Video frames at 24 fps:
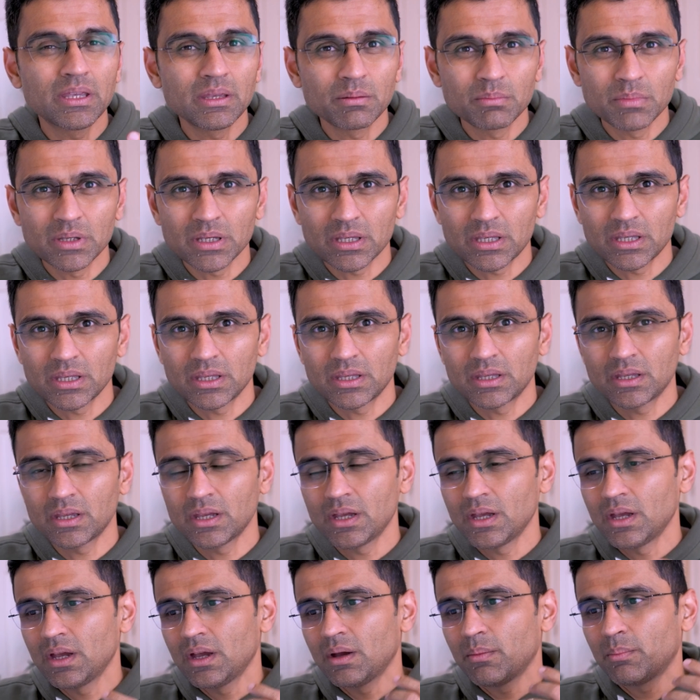gimmicky
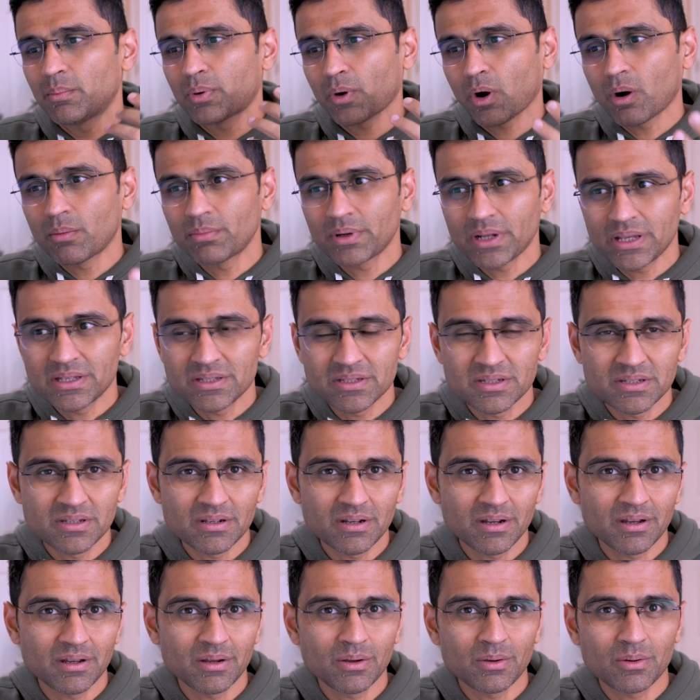prompt
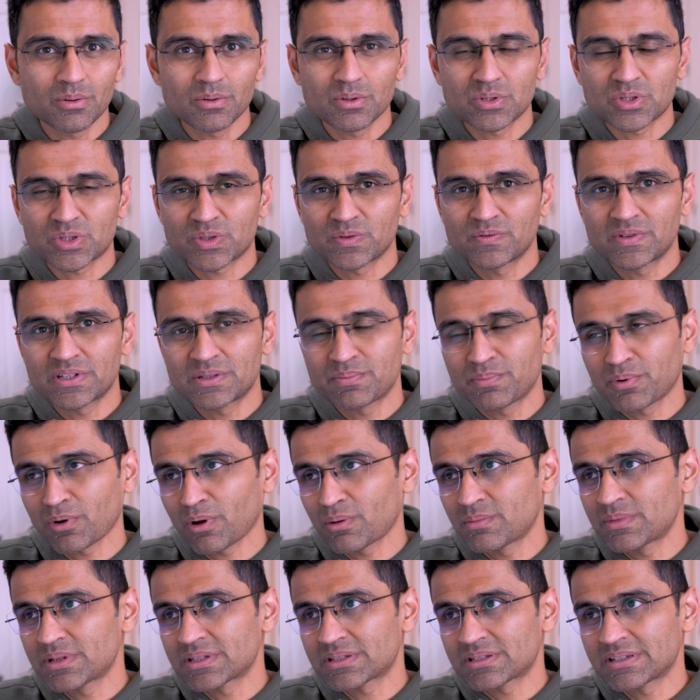engineering course which
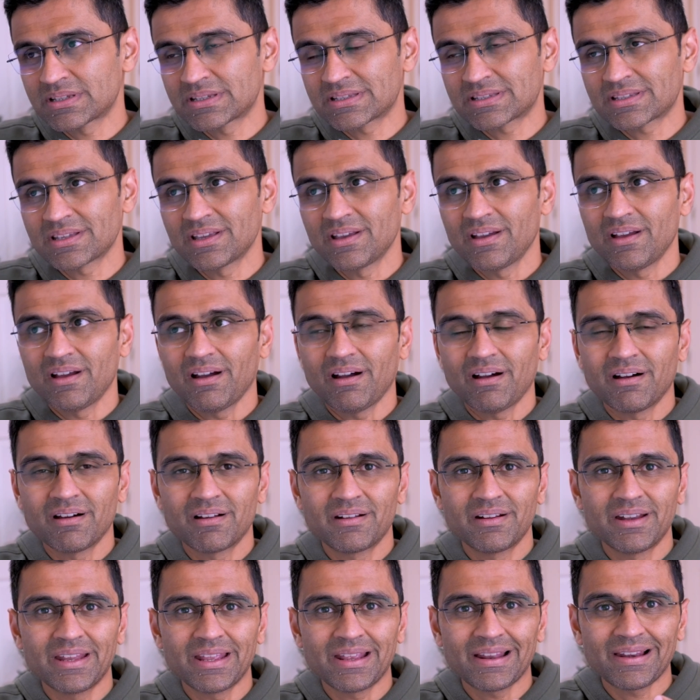promises
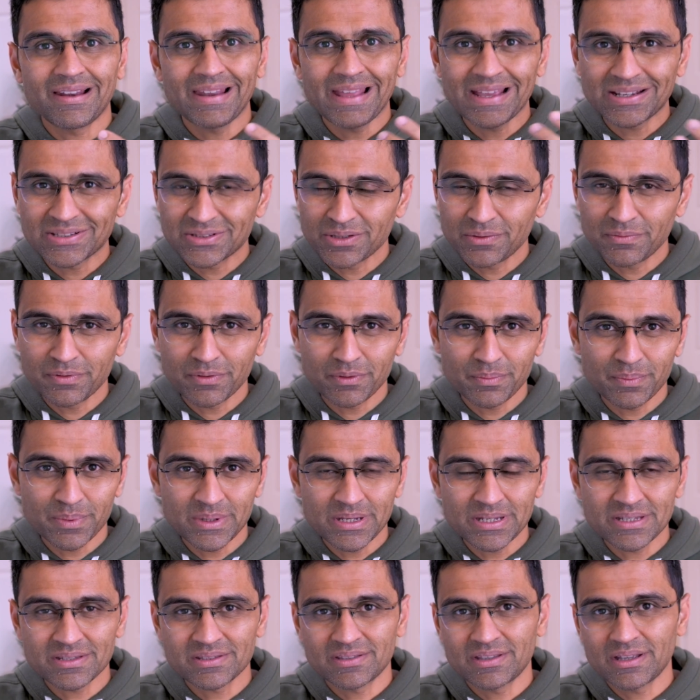earning lakhs of
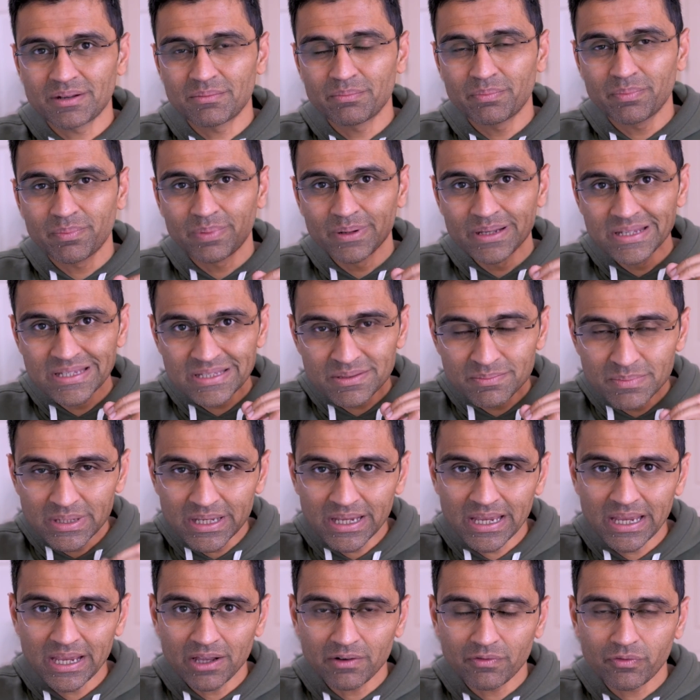rupees then please be
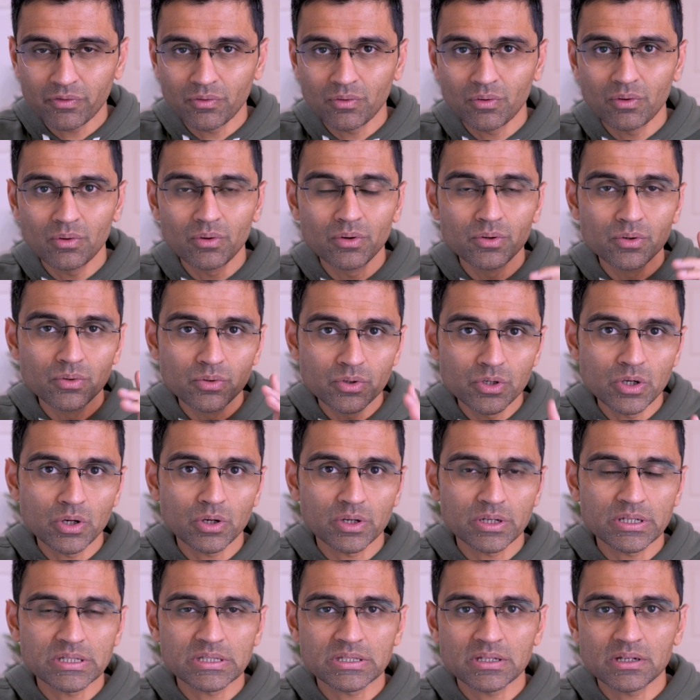careful do your
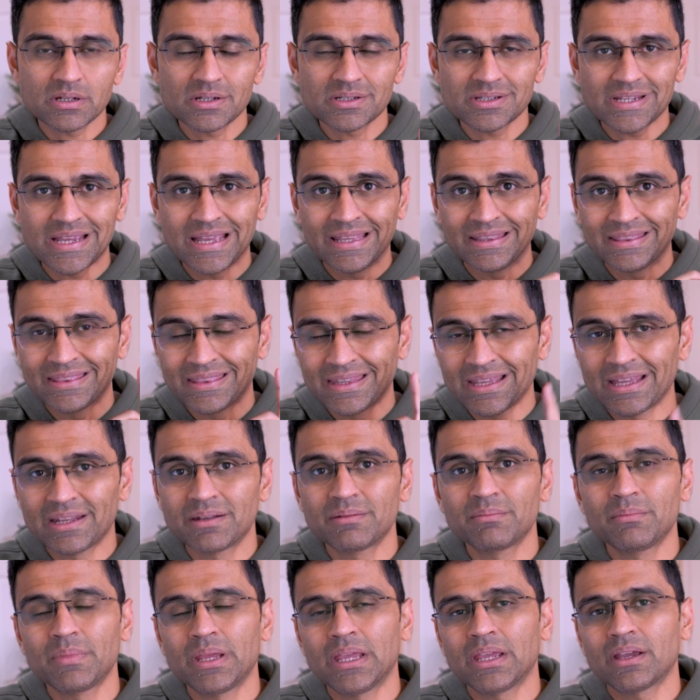research and
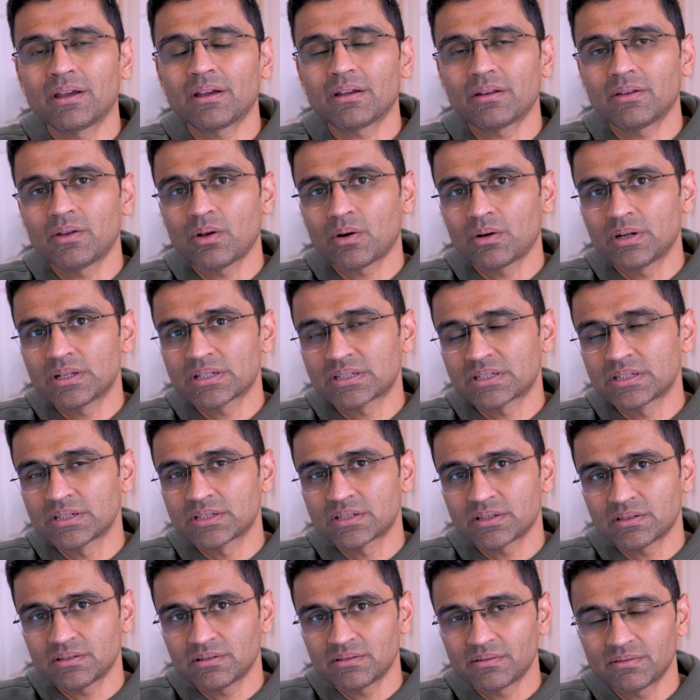then make your
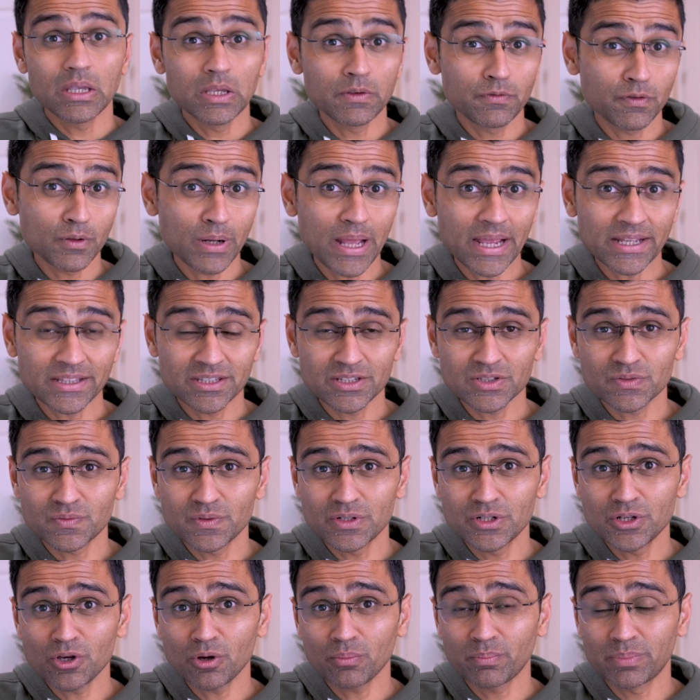decision if you like this
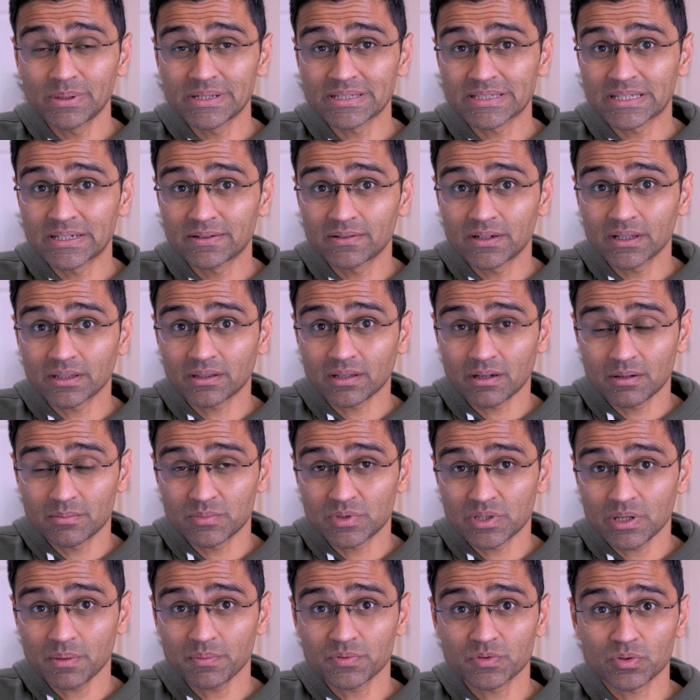video please give it a
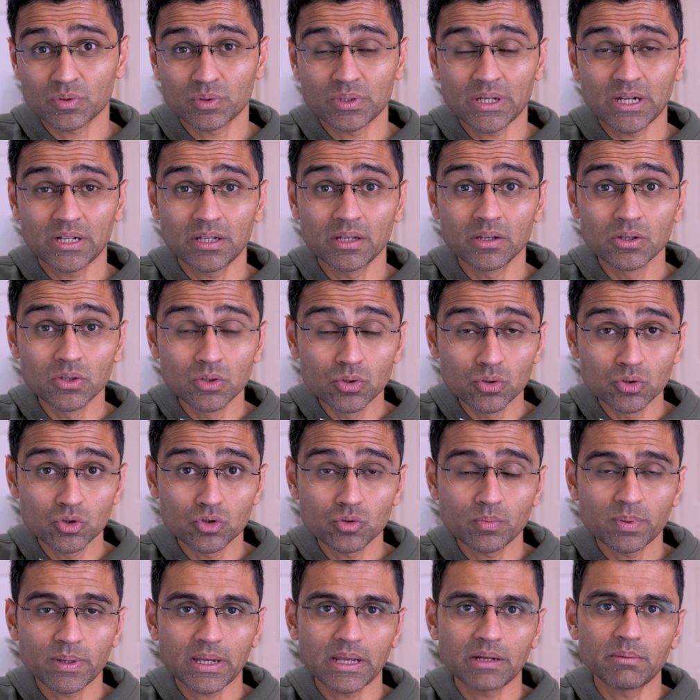thumbs up so that
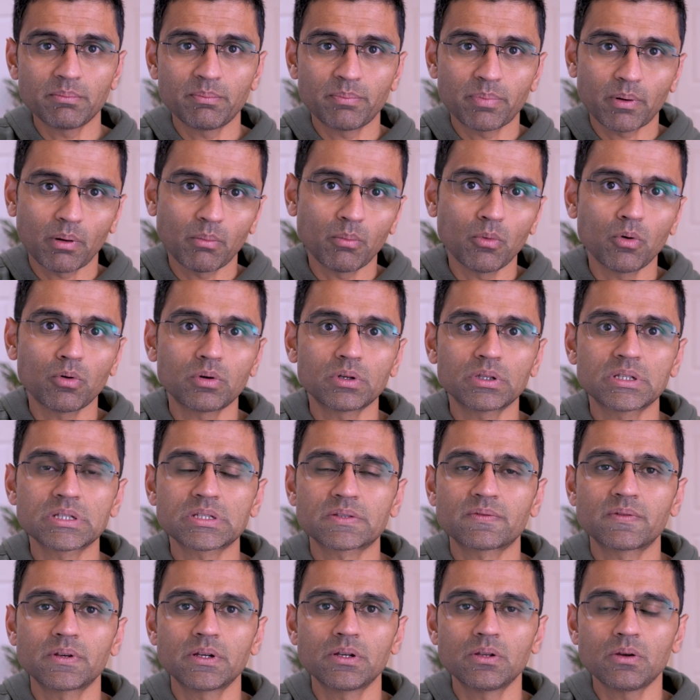youtube can promote
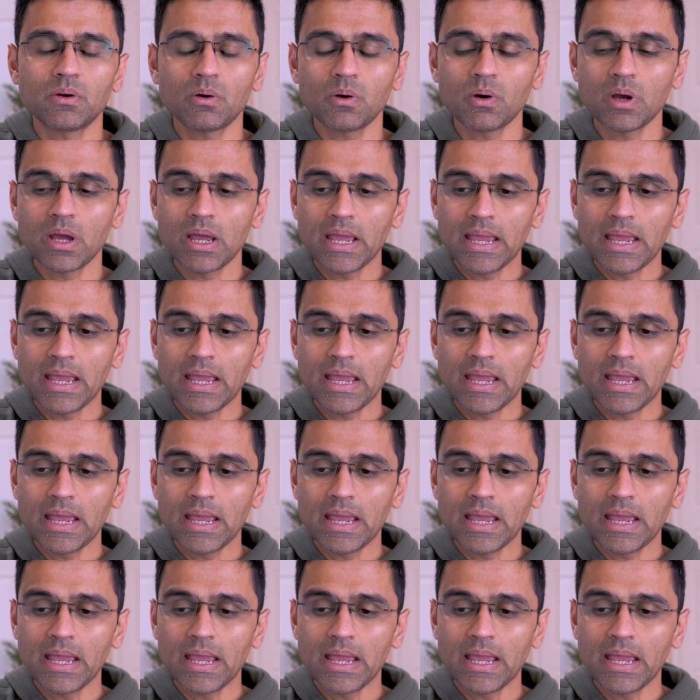this video